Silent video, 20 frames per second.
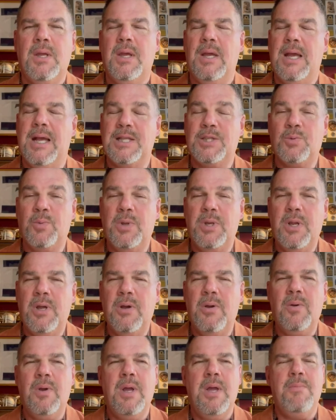As we
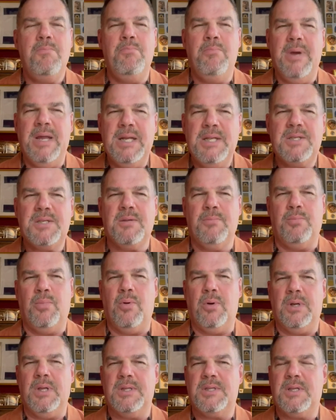know, many
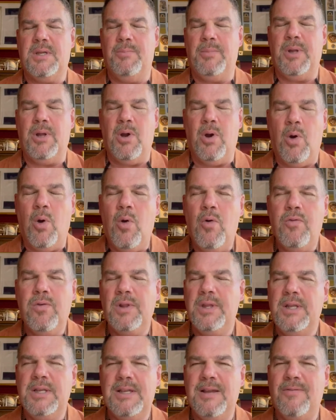subordinates can be
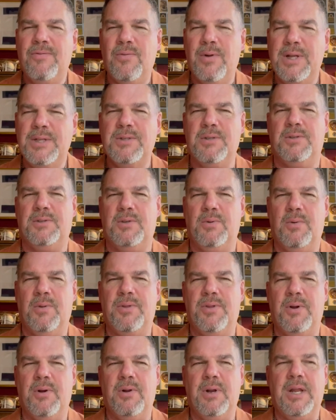overly deferential to
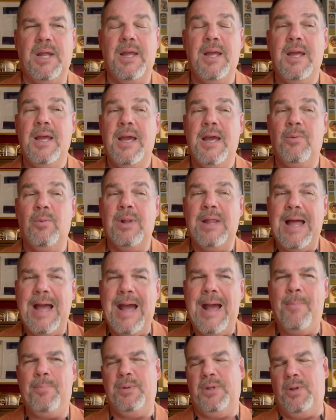authority and will
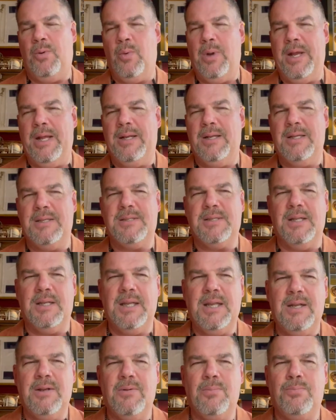happily wait as the
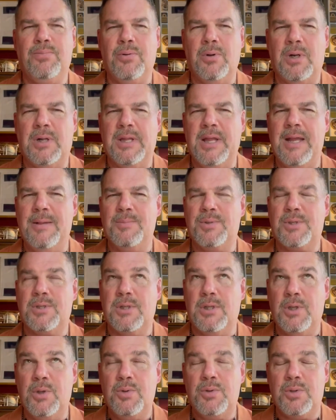leader proclaims
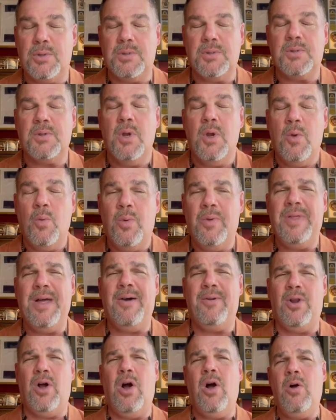solutions
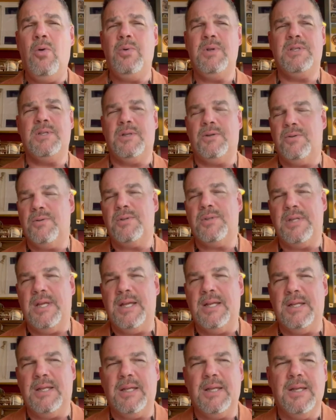without always
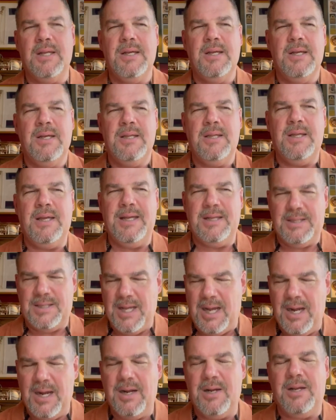understanding the
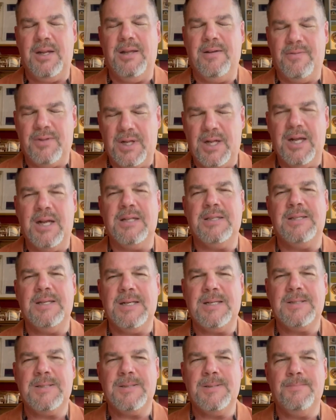entirety of the
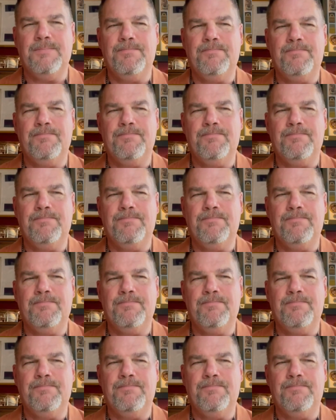context.